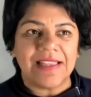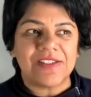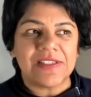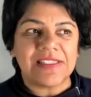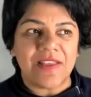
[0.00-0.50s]
And
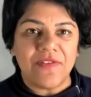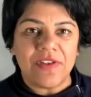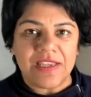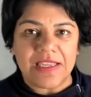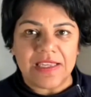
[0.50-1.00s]
so
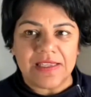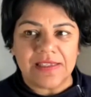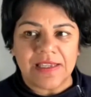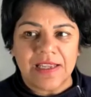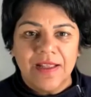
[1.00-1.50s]
7
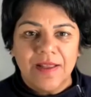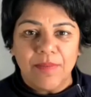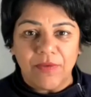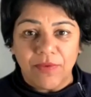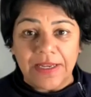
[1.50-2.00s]
years,
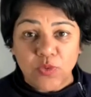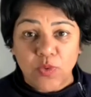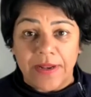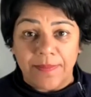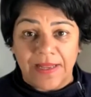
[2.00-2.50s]
but really
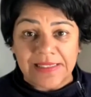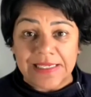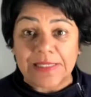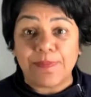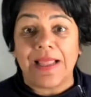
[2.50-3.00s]
20 plus
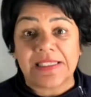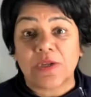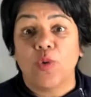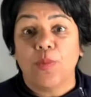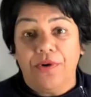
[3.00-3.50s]
years plus
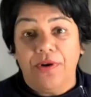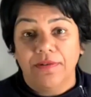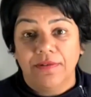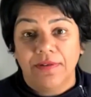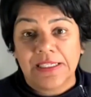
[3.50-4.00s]
corporate
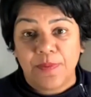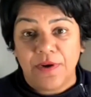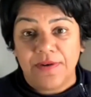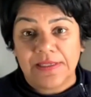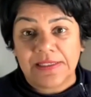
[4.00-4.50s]

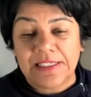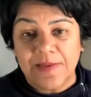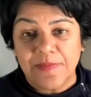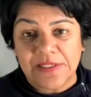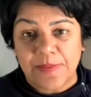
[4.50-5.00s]
experience in
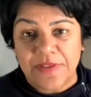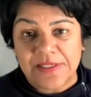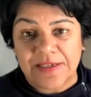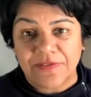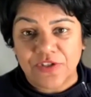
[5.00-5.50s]
terms of some of the
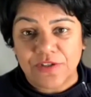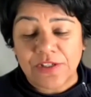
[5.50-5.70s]
stuff too.